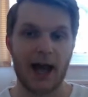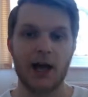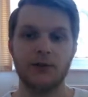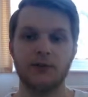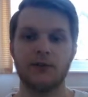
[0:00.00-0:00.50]

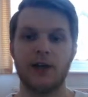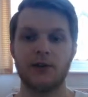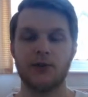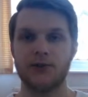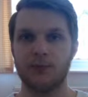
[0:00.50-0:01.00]
and
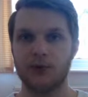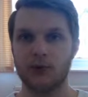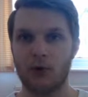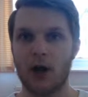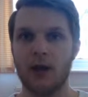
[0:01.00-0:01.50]
then
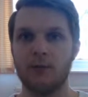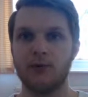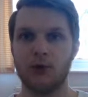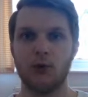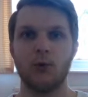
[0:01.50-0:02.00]
subscribe
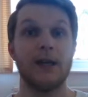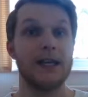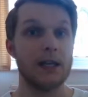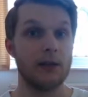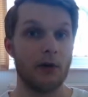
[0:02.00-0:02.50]
to
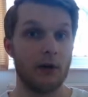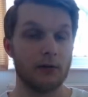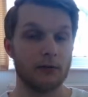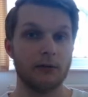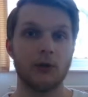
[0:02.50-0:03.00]
either
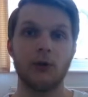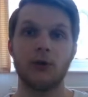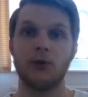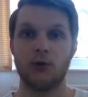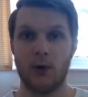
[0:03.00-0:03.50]

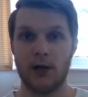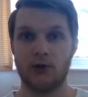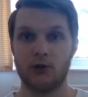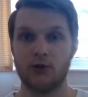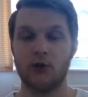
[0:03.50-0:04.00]

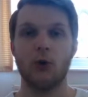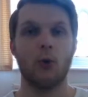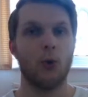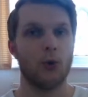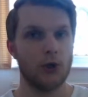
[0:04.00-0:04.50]
Twitch
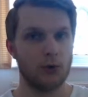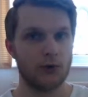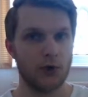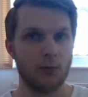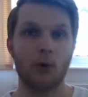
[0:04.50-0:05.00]
or
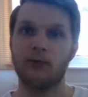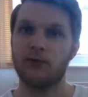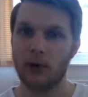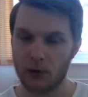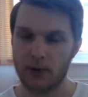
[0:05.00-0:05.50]
YouTube, or
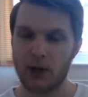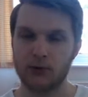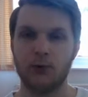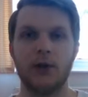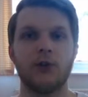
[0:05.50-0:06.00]
follow me on
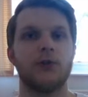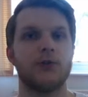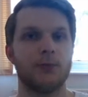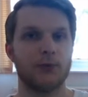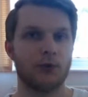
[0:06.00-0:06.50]
Twitch,
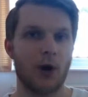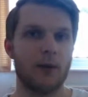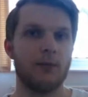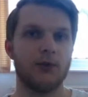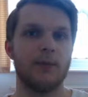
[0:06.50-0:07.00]

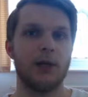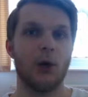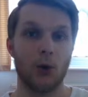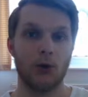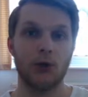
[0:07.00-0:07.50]
subscribe to me
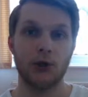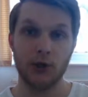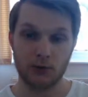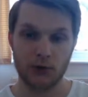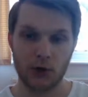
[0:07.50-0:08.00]
on
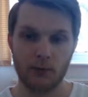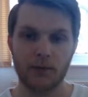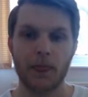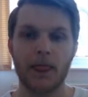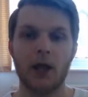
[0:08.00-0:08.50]
YouTube,
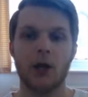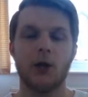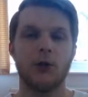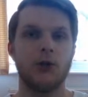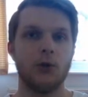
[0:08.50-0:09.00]

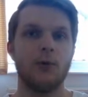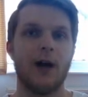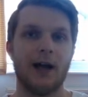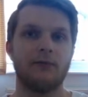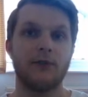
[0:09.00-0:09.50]
you
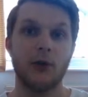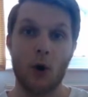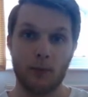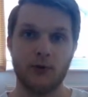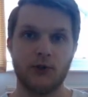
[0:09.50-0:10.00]
have the
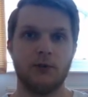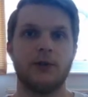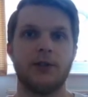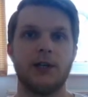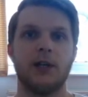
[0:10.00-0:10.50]

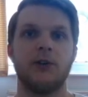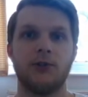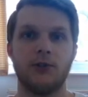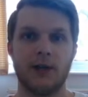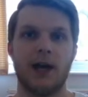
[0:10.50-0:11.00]
opportunity
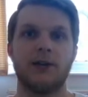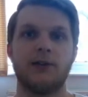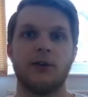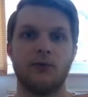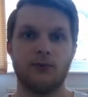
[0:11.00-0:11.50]
to get
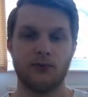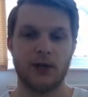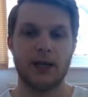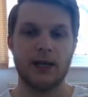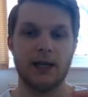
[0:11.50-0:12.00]

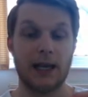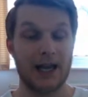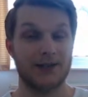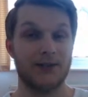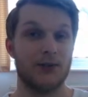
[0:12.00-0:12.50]
free
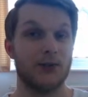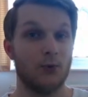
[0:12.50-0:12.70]
lessons